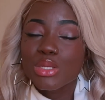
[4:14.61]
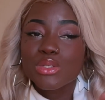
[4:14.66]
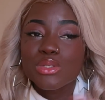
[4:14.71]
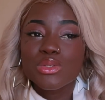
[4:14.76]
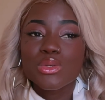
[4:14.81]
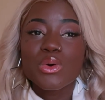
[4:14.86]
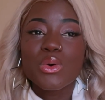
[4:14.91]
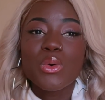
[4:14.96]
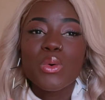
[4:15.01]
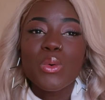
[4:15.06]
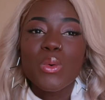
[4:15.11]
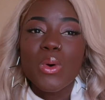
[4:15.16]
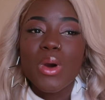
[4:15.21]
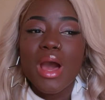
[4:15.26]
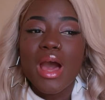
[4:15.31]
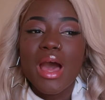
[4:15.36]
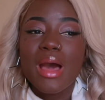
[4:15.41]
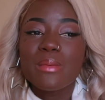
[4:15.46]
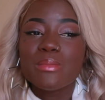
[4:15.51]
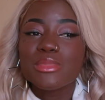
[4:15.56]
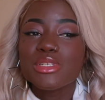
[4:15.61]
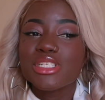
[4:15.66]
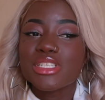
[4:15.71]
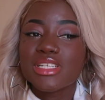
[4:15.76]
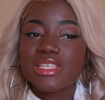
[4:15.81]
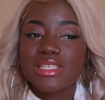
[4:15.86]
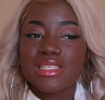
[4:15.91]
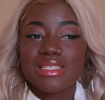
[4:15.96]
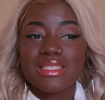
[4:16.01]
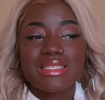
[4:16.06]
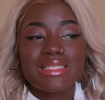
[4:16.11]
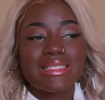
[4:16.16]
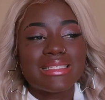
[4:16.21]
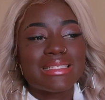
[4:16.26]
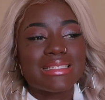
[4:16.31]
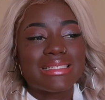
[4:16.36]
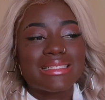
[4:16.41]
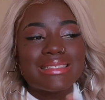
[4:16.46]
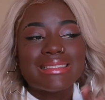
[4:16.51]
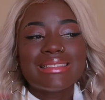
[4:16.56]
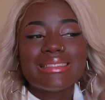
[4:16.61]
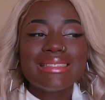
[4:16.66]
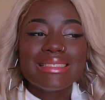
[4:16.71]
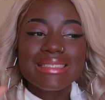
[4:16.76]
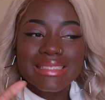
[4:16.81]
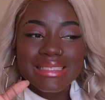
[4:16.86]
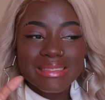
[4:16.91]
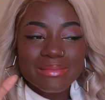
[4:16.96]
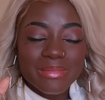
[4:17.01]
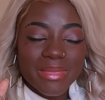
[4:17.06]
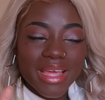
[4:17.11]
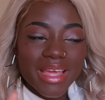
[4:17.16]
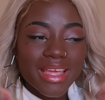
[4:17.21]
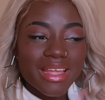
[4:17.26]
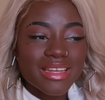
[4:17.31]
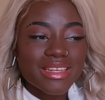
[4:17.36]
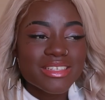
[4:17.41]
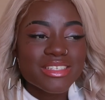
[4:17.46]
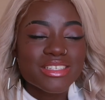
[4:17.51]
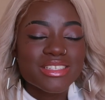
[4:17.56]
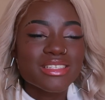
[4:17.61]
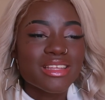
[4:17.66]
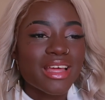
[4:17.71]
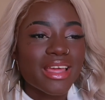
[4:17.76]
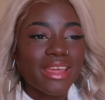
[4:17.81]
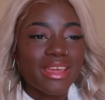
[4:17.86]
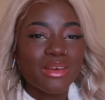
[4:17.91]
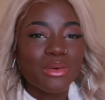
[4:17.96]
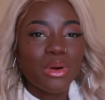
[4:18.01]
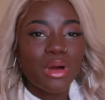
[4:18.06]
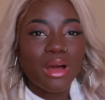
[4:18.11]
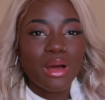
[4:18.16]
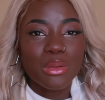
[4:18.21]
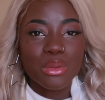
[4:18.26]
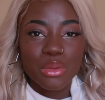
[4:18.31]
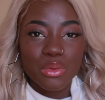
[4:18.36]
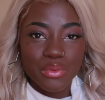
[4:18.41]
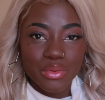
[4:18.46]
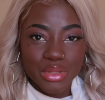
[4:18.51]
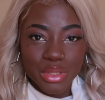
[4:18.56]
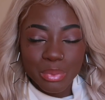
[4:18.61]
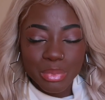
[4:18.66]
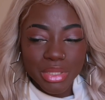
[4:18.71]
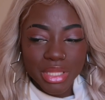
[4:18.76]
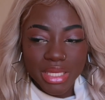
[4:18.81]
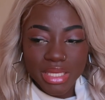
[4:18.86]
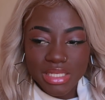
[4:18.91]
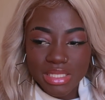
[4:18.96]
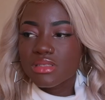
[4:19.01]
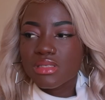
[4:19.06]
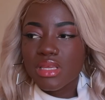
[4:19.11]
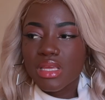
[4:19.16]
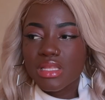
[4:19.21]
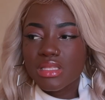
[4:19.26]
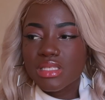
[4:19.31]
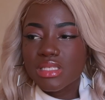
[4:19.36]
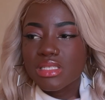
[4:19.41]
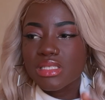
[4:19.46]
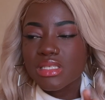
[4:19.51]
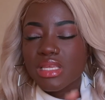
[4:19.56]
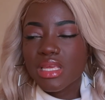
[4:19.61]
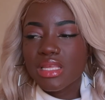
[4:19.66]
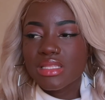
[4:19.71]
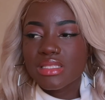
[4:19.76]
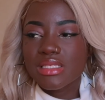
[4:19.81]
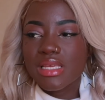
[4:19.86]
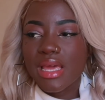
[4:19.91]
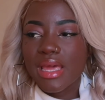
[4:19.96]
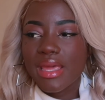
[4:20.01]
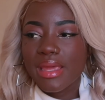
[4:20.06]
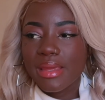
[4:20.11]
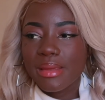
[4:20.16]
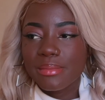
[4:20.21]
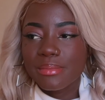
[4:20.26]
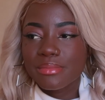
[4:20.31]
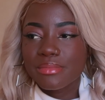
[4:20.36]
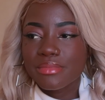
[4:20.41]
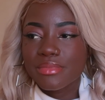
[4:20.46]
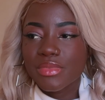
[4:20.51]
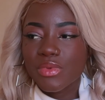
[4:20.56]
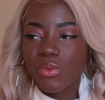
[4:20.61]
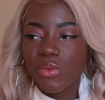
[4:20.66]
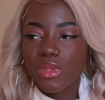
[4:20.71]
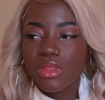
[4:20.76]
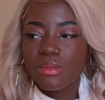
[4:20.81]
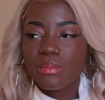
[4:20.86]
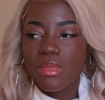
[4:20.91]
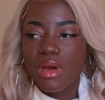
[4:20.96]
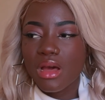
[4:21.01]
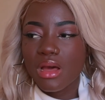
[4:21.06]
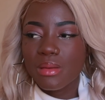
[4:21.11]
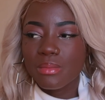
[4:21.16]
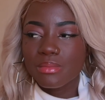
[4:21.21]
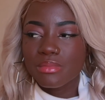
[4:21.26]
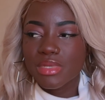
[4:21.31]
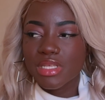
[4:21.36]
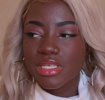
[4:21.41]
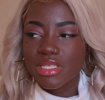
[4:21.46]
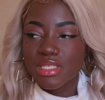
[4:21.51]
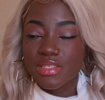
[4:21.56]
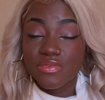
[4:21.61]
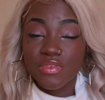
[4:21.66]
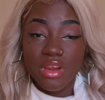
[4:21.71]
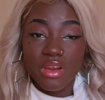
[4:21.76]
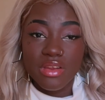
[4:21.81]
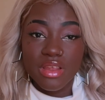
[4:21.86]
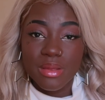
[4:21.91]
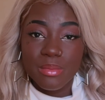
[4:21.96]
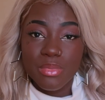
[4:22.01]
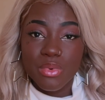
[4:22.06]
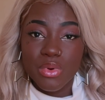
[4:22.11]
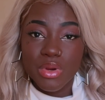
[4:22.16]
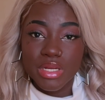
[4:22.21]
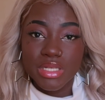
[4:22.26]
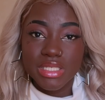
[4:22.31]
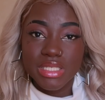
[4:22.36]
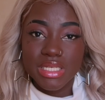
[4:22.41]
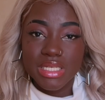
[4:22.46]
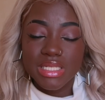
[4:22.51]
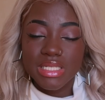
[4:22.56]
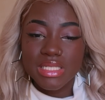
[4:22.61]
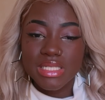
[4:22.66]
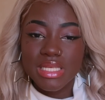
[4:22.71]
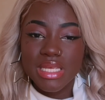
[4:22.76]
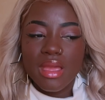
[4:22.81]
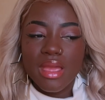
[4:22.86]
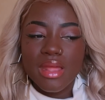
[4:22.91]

So I'm just ugh, my head is just like all over the place. Skin to skin time with mom is very important.